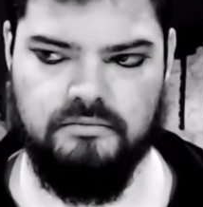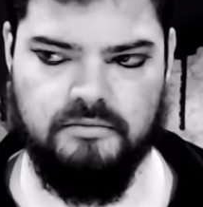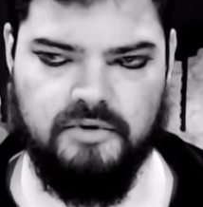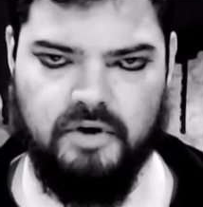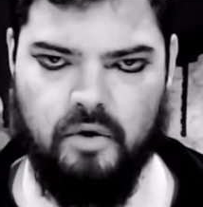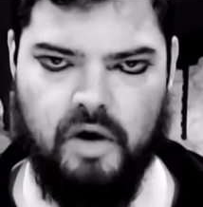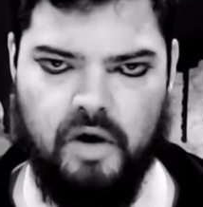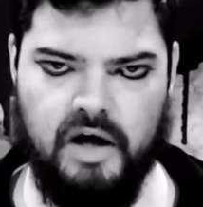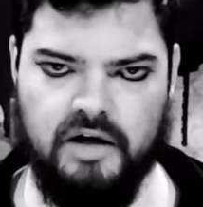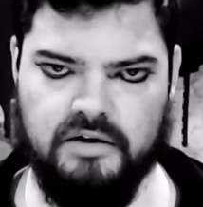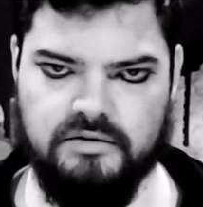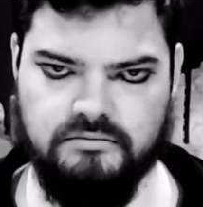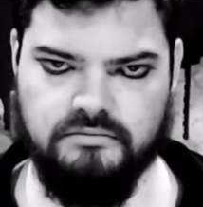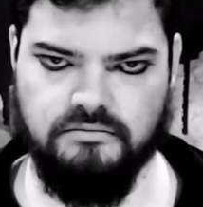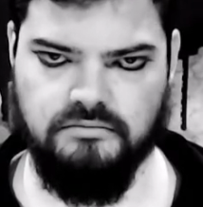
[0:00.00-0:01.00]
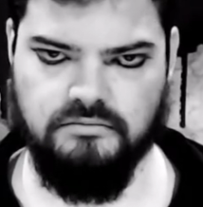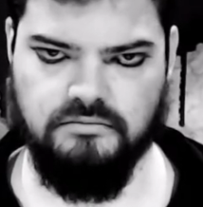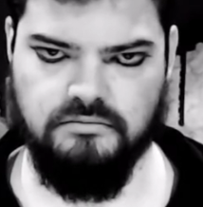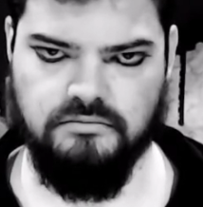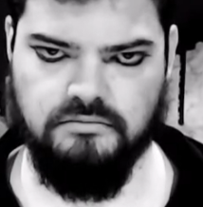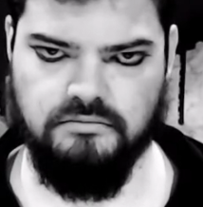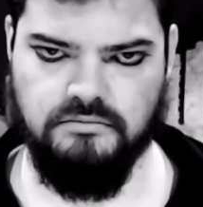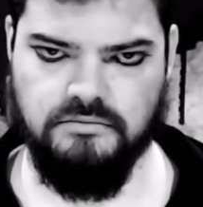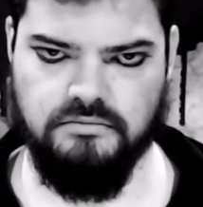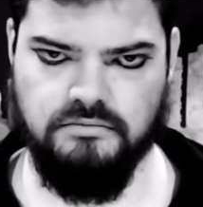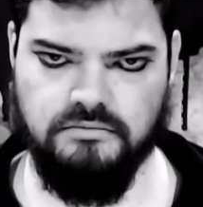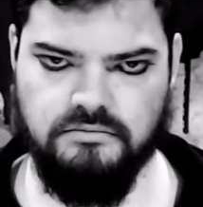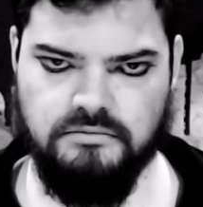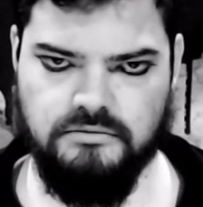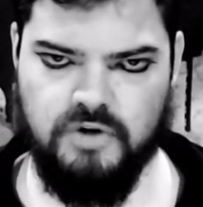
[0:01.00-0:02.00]
Go wild.
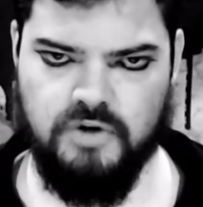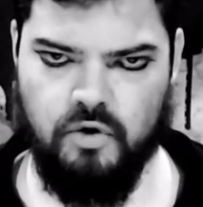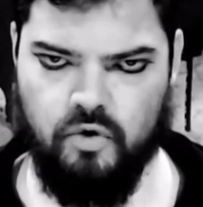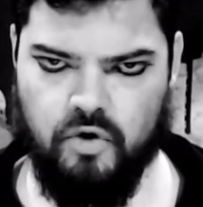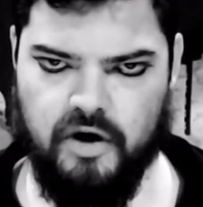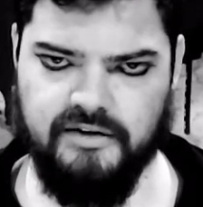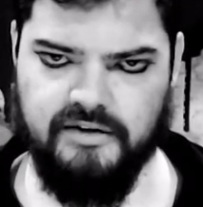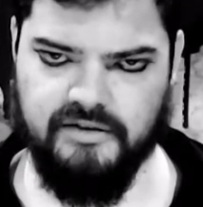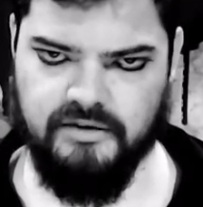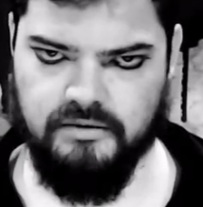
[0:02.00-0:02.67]
Go crazy.